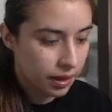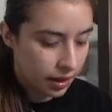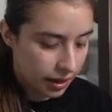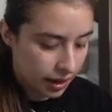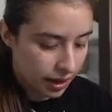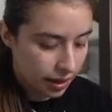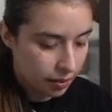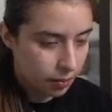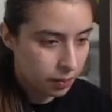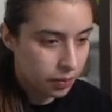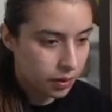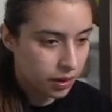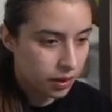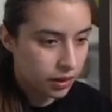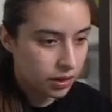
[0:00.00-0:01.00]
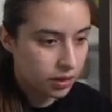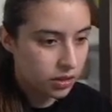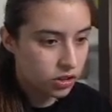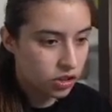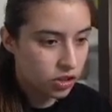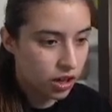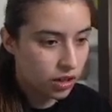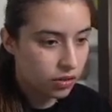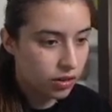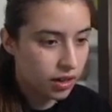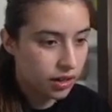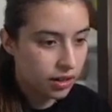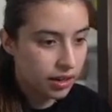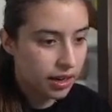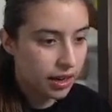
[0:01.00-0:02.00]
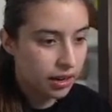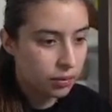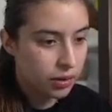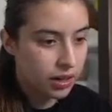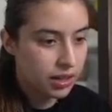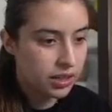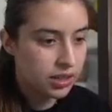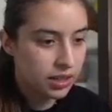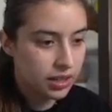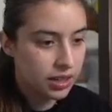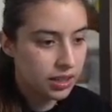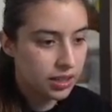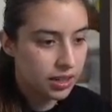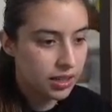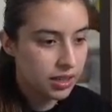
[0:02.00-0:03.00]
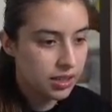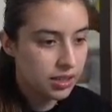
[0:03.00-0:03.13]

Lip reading: and book genre. And we're going to delete this.